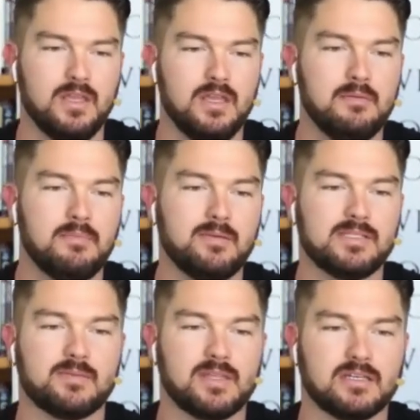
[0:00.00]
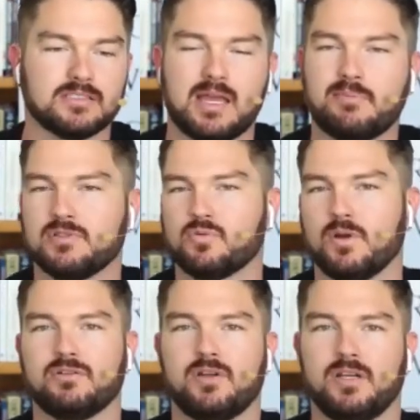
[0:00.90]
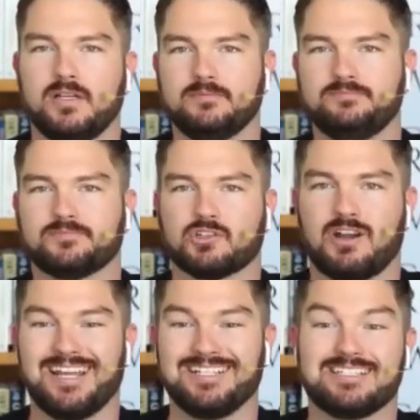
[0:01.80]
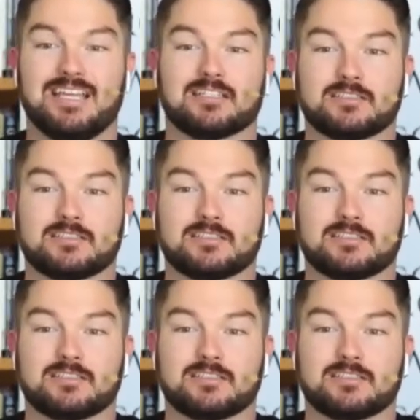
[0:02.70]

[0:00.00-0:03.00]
Maybe something else happens when you're in grade 6.